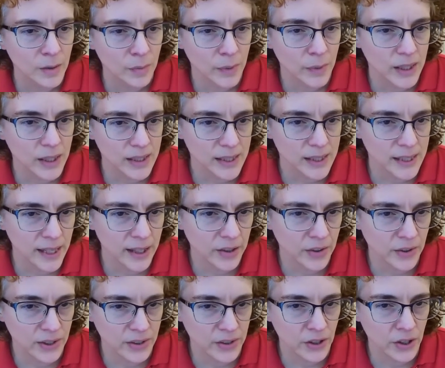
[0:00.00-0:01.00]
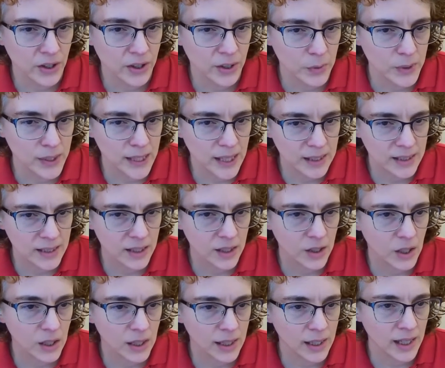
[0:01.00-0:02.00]
Because Zachary had thought it was Kenzie
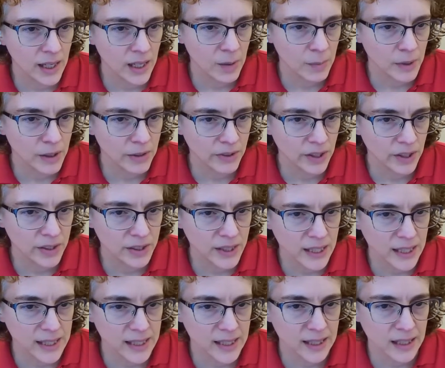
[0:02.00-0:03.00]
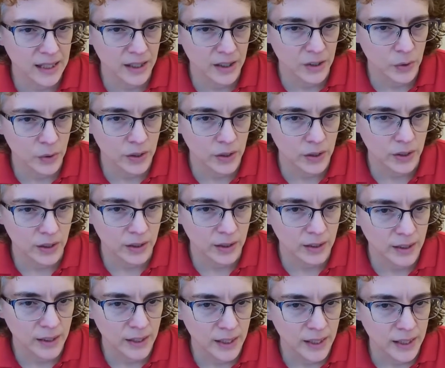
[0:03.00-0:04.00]
calling him, he felt the need to connect with her.
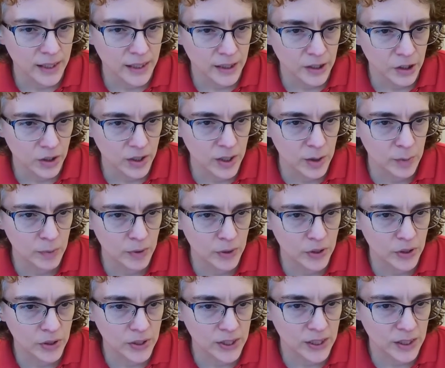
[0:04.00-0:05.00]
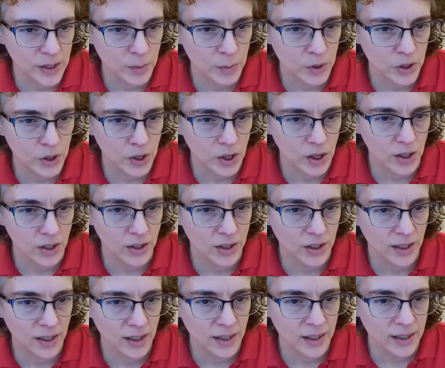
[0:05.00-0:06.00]
He told his Bluetooth system to call
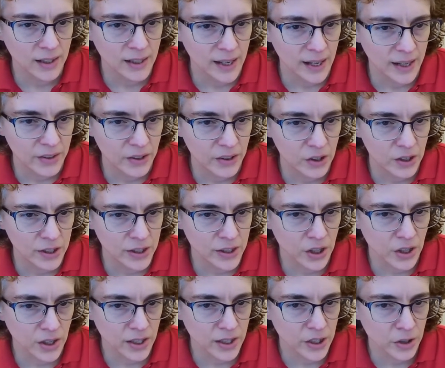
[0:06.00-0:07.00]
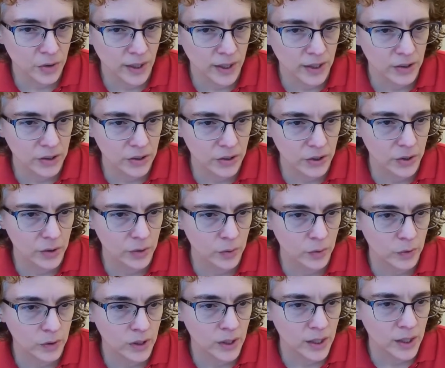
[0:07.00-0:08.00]
her, and the call started to ring through.
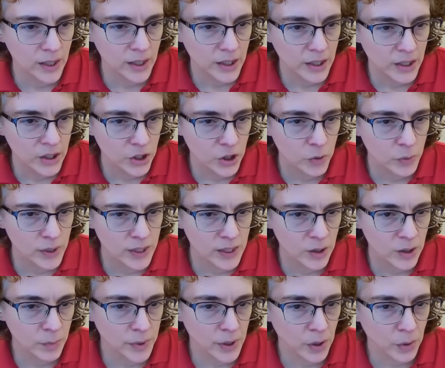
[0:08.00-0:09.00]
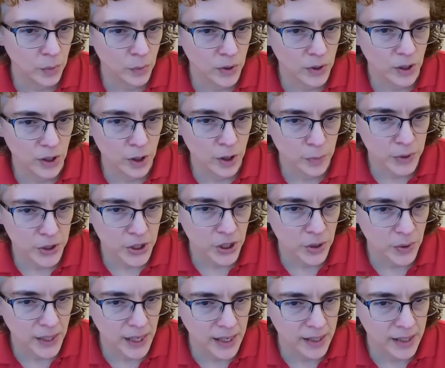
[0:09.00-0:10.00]
She would still be at work, but she
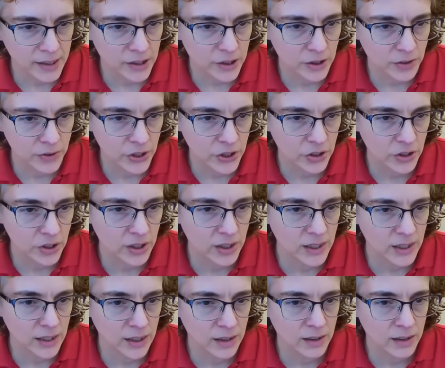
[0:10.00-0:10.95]
would answer if she could.